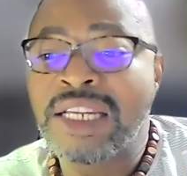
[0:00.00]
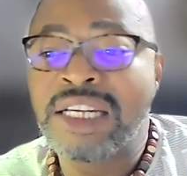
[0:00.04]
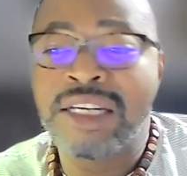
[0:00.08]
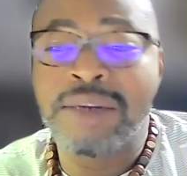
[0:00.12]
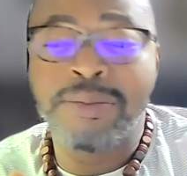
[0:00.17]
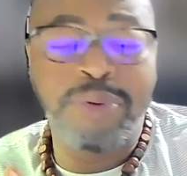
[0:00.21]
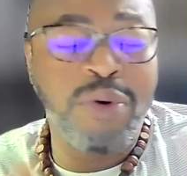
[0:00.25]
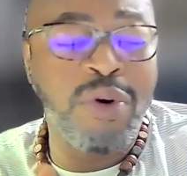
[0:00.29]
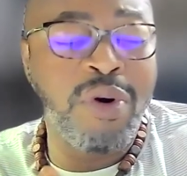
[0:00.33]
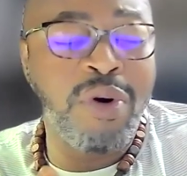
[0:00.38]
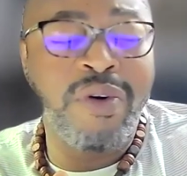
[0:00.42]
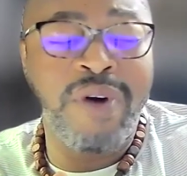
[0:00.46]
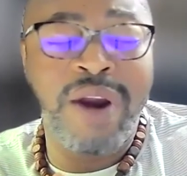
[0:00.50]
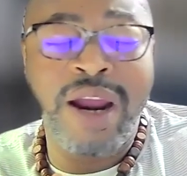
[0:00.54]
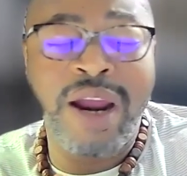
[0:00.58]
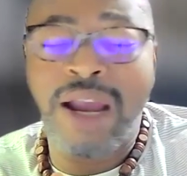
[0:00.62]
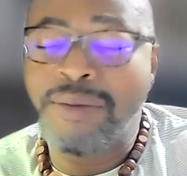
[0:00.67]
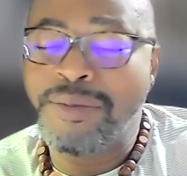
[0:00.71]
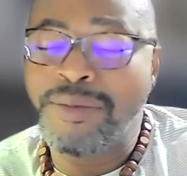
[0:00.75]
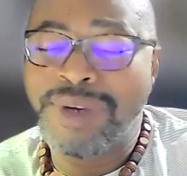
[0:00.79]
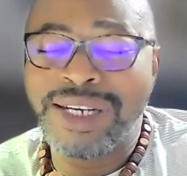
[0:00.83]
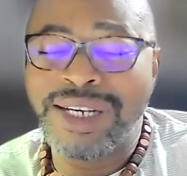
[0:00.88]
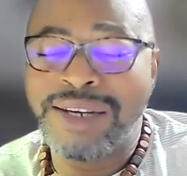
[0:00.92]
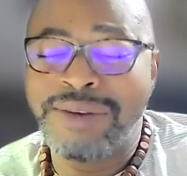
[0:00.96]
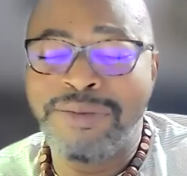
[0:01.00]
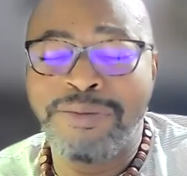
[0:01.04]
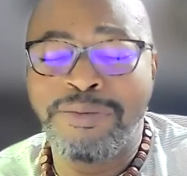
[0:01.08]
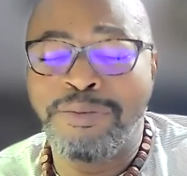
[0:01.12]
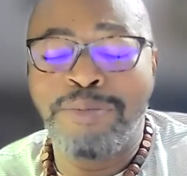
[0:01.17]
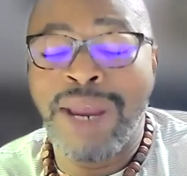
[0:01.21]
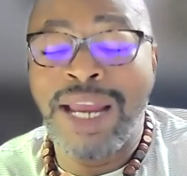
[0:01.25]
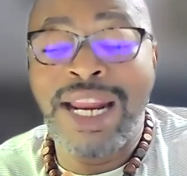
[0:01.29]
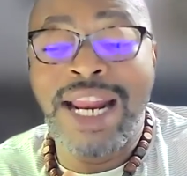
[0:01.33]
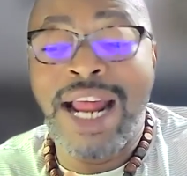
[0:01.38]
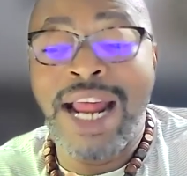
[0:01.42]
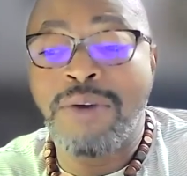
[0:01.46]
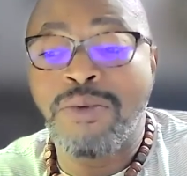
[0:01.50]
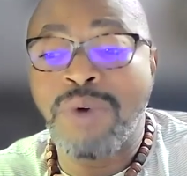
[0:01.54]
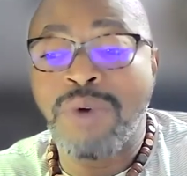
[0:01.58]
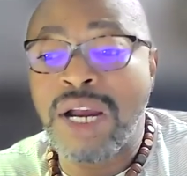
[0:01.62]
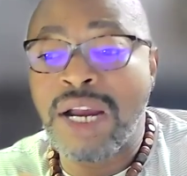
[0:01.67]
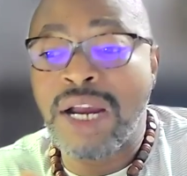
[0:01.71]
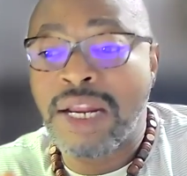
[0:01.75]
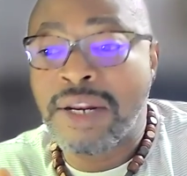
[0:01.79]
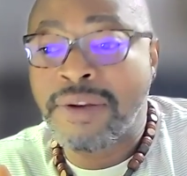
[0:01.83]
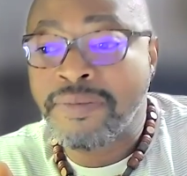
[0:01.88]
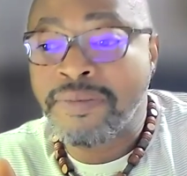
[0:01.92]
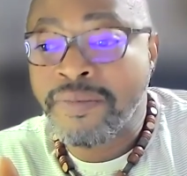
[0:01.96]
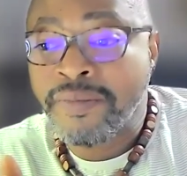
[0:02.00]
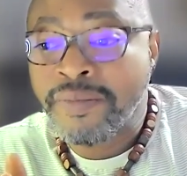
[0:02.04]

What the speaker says: then the program may not run.